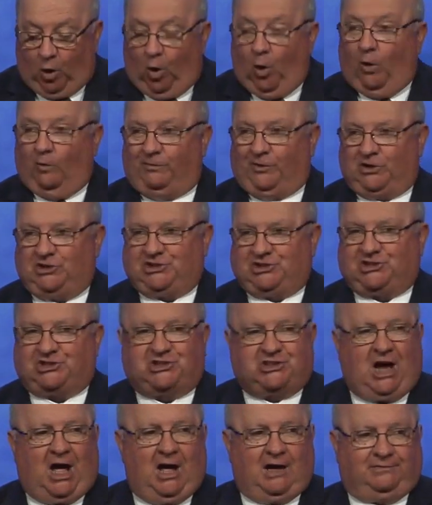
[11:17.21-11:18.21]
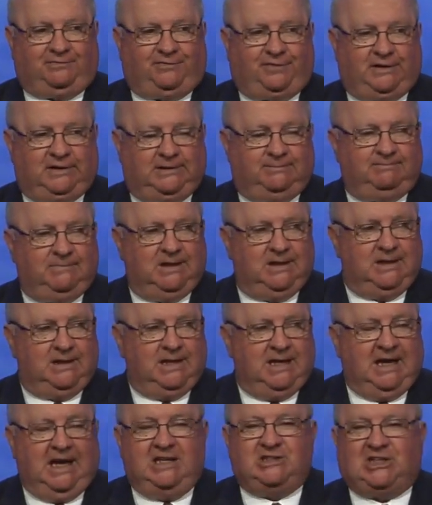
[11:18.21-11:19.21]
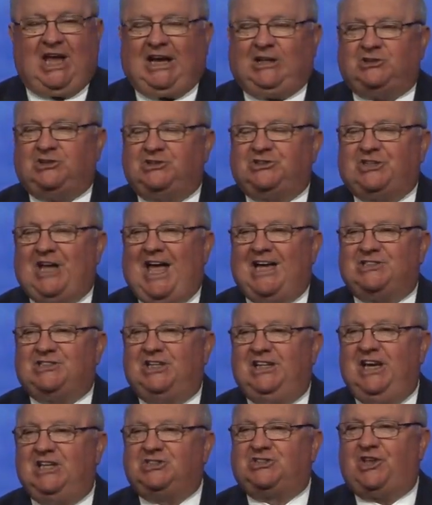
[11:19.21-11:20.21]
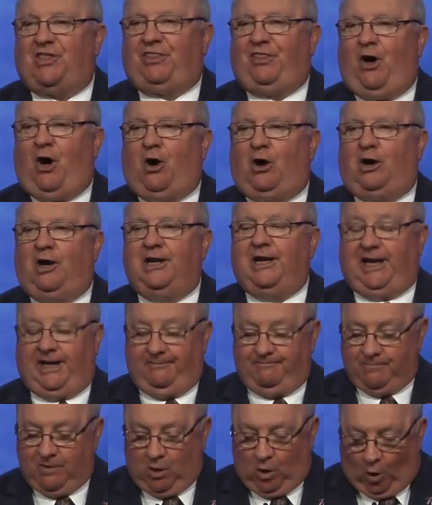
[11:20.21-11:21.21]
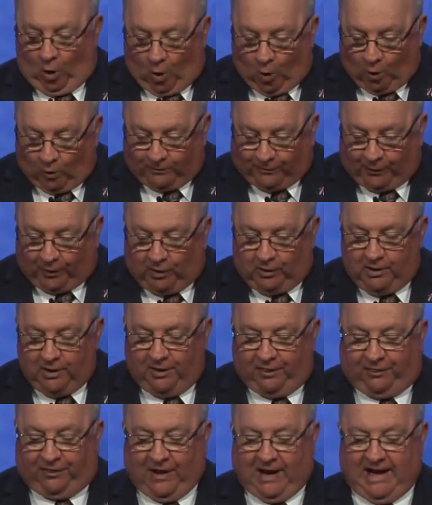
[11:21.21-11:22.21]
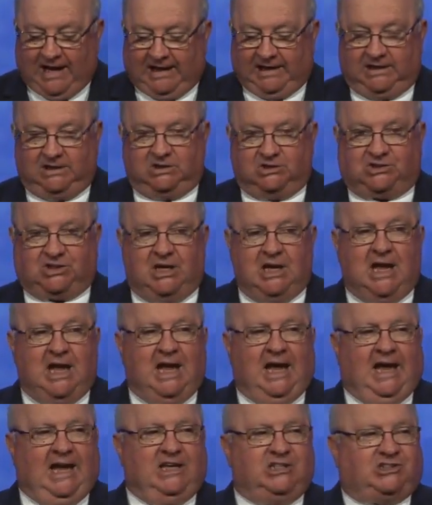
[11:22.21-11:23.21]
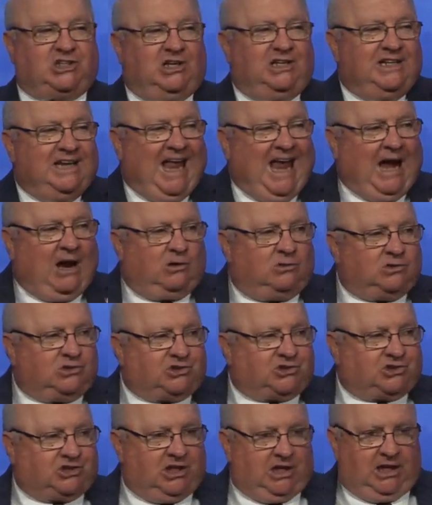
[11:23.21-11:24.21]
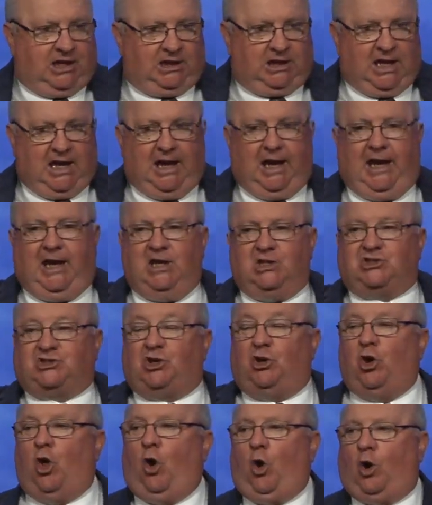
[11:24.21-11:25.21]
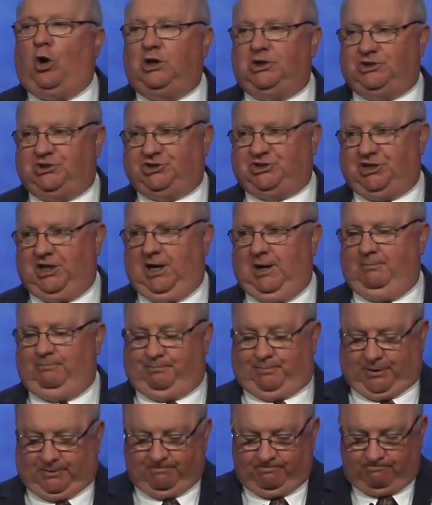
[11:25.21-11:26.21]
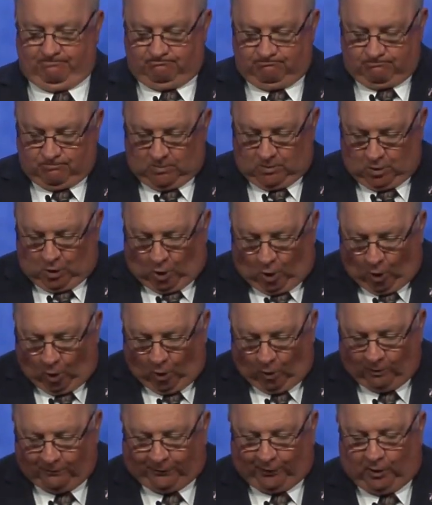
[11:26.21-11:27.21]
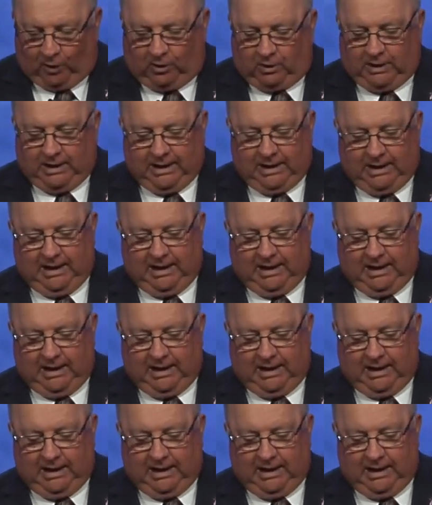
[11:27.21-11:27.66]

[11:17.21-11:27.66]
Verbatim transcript: over stuff, he's exercising his authority over things. He's announcing his lordship over